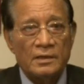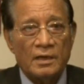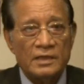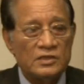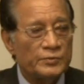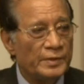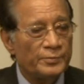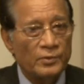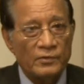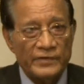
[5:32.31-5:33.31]
ICE
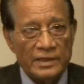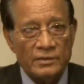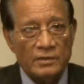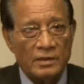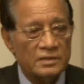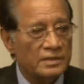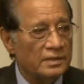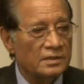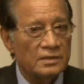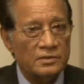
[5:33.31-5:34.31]
people went to Los
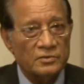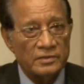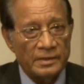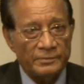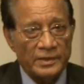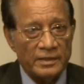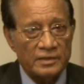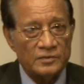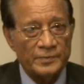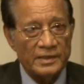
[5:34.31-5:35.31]
Angeles to the
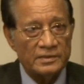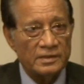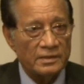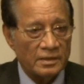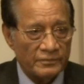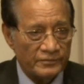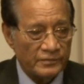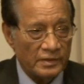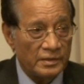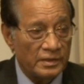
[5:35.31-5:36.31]
employer's place, and a lot of
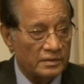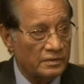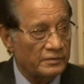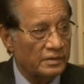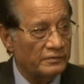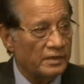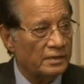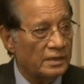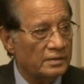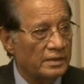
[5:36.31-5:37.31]
Indians were
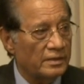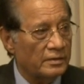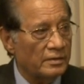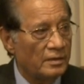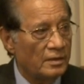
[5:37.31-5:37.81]
working there,